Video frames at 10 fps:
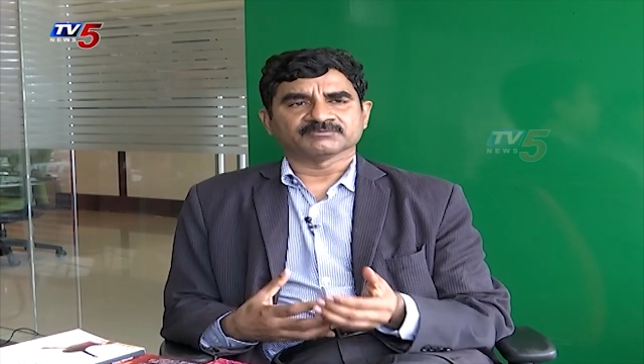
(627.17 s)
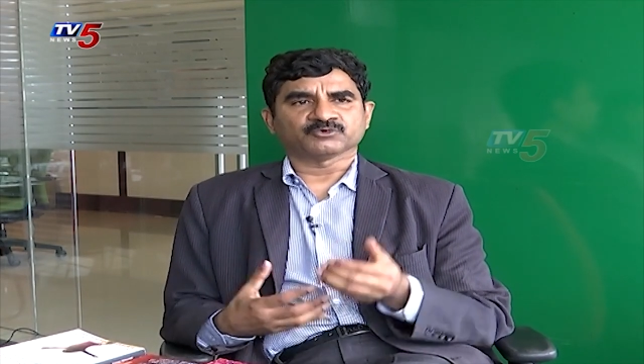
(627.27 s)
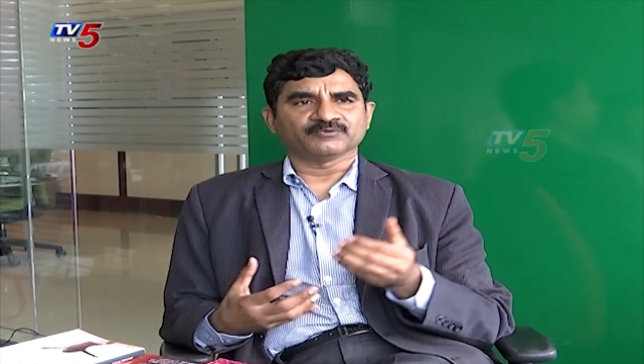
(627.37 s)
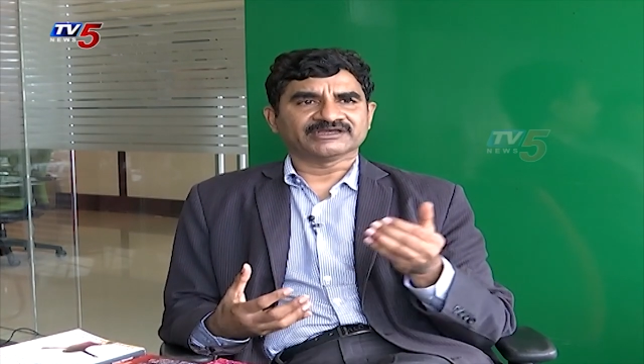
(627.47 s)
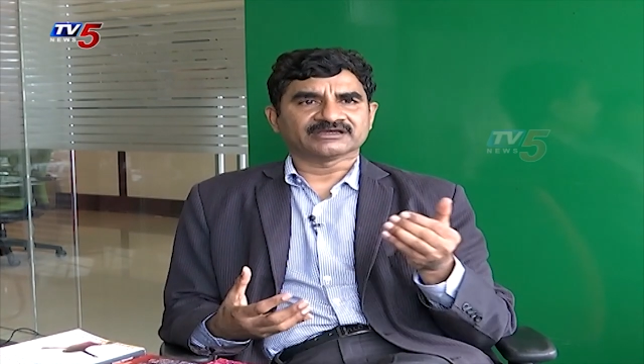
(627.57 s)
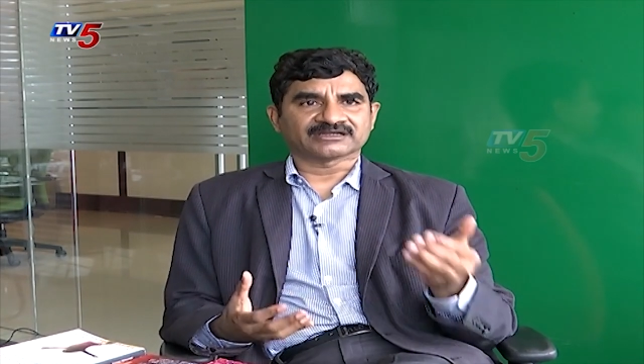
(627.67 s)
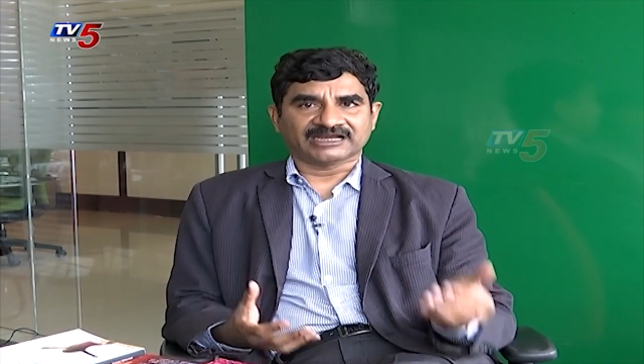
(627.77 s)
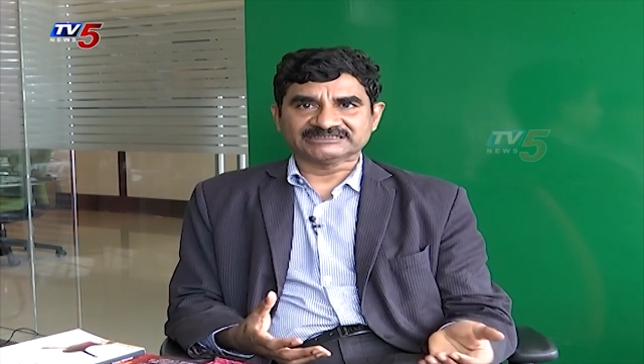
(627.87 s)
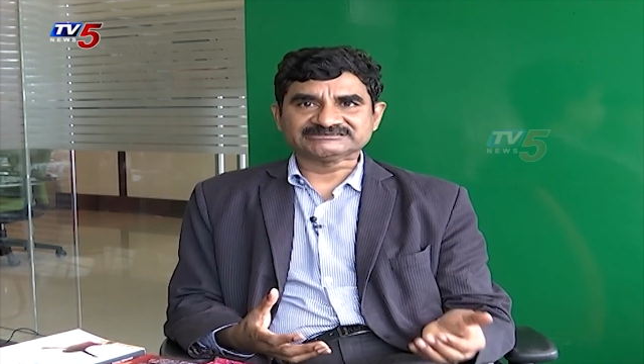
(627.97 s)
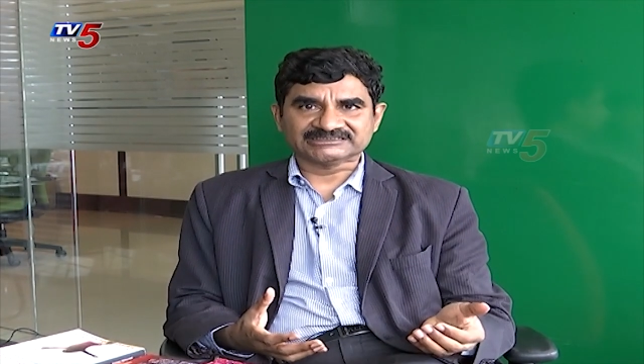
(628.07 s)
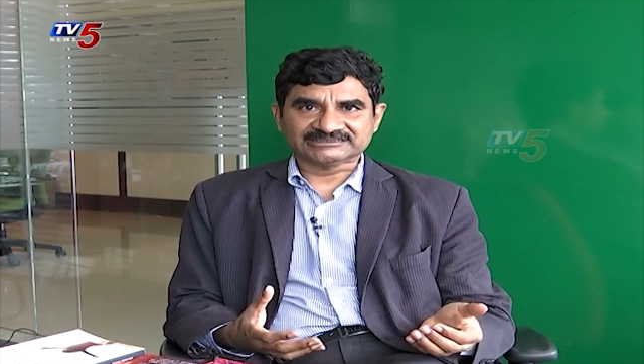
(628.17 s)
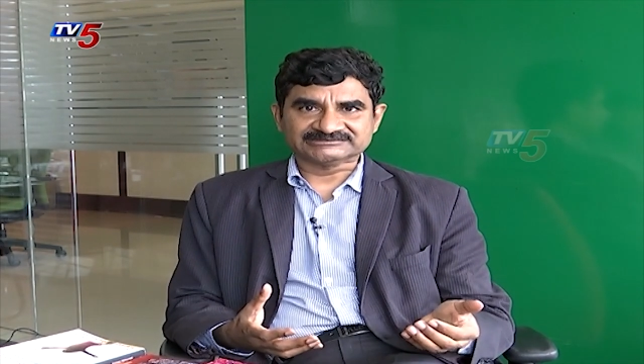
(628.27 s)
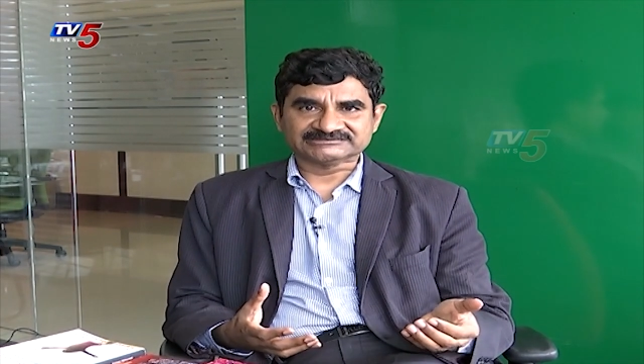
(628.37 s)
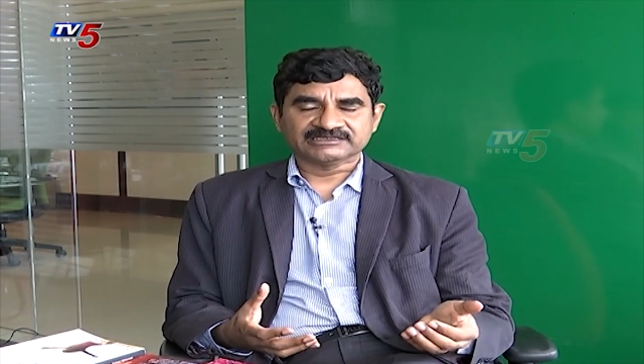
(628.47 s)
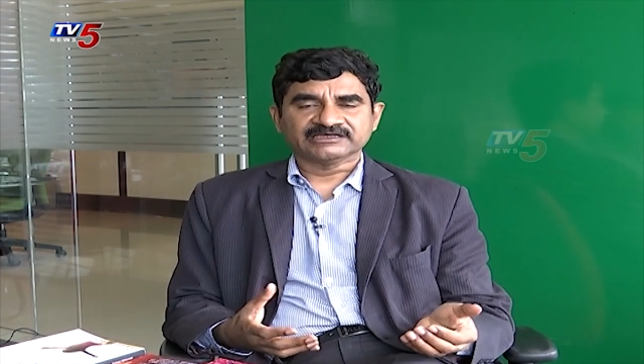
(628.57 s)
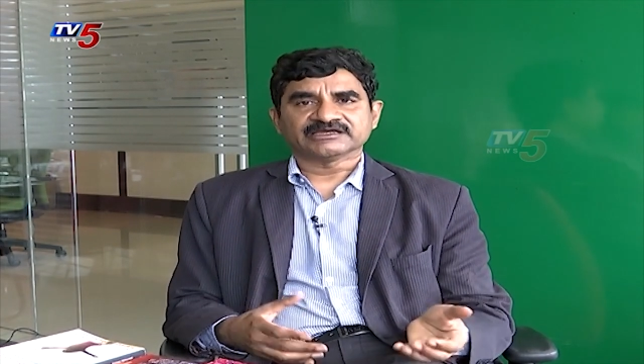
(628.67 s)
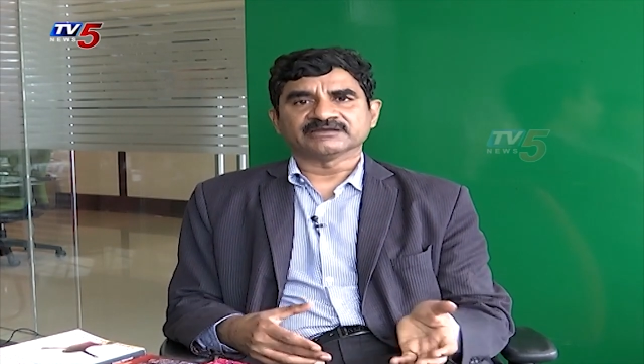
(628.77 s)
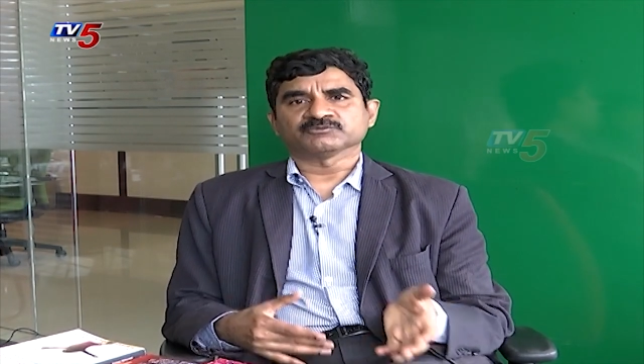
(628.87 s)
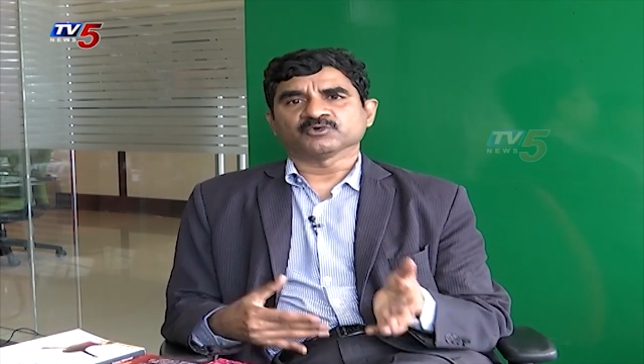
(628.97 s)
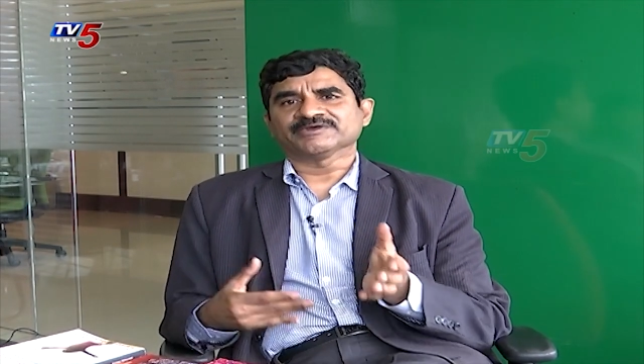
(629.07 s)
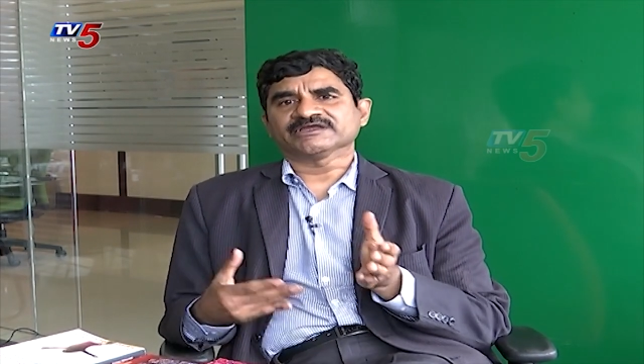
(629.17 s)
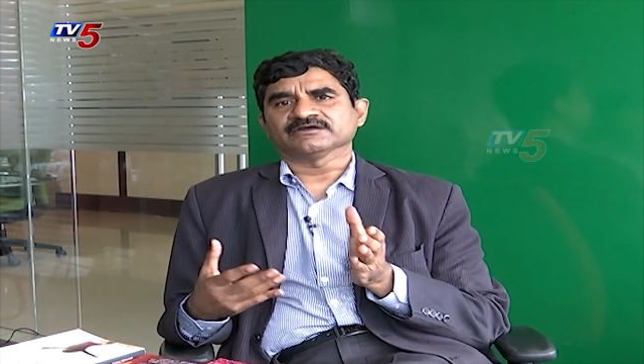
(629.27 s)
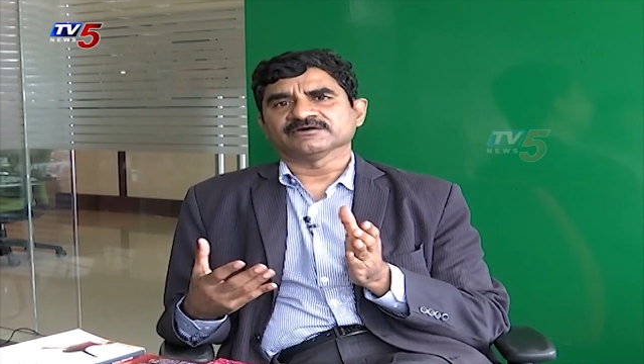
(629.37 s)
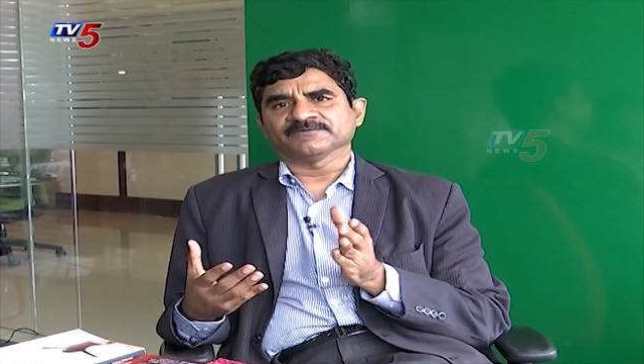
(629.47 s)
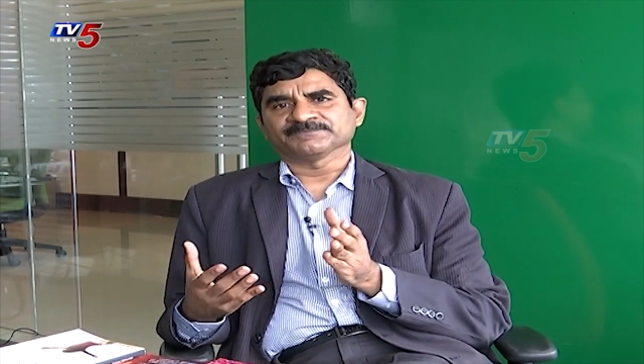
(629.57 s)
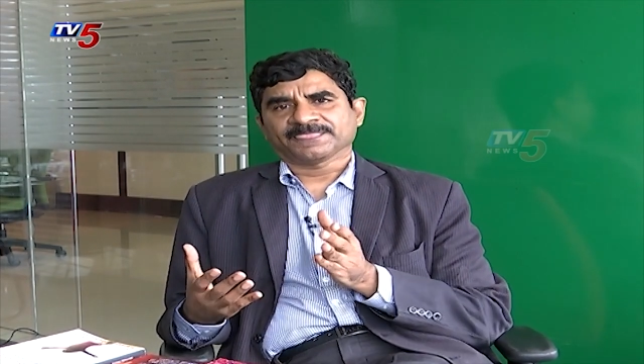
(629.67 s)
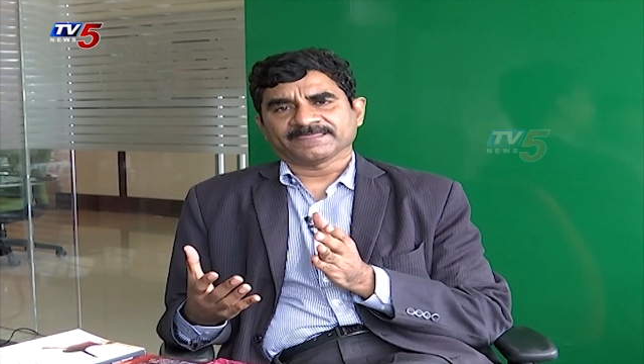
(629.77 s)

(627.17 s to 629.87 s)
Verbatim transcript: proving credentials, in proving uh,